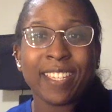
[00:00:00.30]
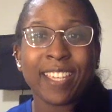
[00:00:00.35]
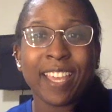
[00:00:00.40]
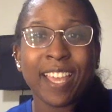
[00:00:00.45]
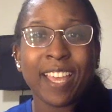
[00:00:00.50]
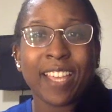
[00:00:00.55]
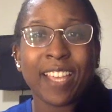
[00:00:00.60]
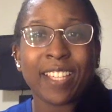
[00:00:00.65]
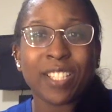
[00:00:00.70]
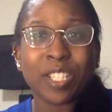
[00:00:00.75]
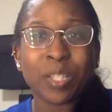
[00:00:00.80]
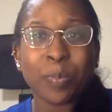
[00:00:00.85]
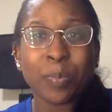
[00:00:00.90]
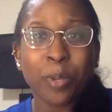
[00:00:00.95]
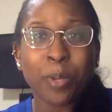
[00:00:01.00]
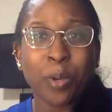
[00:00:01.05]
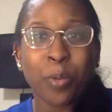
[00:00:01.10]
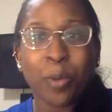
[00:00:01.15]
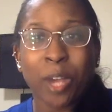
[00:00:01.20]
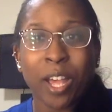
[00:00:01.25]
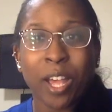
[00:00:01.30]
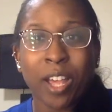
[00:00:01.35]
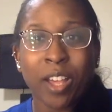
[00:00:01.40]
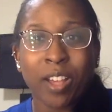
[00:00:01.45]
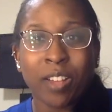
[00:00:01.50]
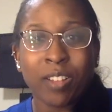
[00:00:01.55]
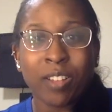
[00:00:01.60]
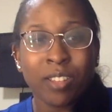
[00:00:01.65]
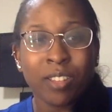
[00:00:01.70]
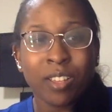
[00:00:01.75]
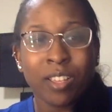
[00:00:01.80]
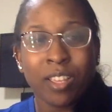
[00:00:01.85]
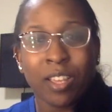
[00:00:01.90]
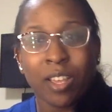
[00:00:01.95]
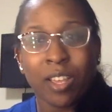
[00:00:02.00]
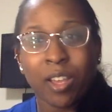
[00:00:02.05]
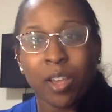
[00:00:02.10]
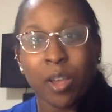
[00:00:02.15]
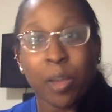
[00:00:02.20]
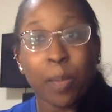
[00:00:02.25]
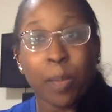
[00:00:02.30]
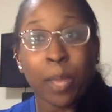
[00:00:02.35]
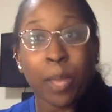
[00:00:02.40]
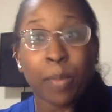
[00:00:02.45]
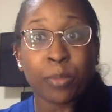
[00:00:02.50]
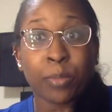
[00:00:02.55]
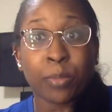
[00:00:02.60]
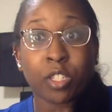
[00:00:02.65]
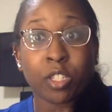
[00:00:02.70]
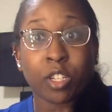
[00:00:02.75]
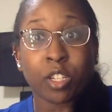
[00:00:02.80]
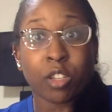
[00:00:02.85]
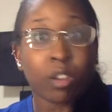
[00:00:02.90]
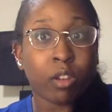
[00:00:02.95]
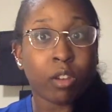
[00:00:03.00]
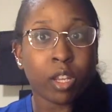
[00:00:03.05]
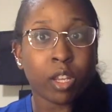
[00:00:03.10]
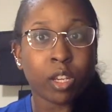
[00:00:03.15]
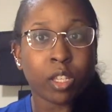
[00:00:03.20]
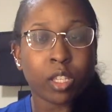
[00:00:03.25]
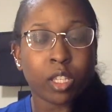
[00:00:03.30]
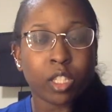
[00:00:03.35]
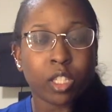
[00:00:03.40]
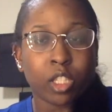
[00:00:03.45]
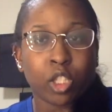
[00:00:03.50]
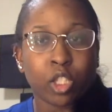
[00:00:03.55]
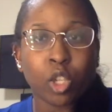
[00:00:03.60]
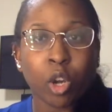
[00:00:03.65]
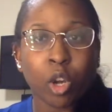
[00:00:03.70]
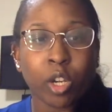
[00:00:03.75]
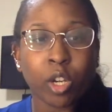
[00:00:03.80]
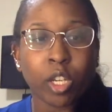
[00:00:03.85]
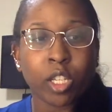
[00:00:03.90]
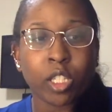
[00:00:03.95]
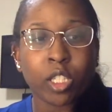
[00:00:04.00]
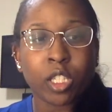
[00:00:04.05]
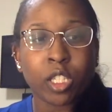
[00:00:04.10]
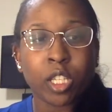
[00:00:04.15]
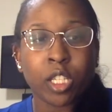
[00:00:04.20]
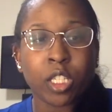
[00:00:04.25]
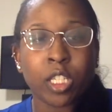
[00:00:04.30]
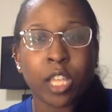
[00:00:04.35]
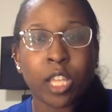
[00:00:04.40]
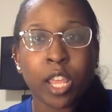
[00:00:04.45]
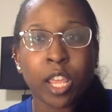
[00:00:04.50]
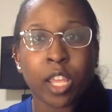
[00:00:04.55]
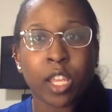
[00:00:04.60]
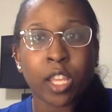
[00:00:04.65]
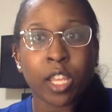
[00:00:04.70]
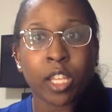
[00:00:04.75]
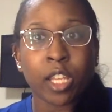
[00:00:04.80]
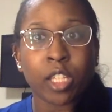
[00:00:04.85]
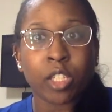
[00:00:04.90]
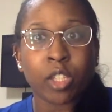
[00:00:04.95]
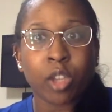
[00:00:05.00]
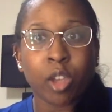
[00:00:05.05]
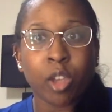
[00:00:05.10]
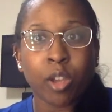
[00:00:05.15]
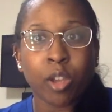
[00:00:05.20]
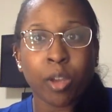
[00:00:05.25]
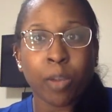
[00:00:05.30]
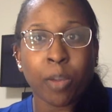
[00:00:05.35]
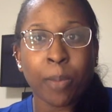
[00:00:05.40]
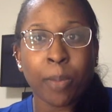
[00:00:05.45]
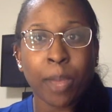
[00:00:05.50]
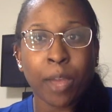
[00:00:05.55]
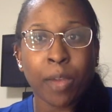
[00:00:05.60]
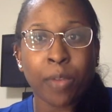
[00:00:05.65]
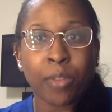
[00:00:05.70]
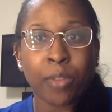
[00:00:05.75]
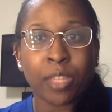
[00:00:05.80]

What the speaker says: guys, it's been a while. I'm just going to go ahead and get started today and talk about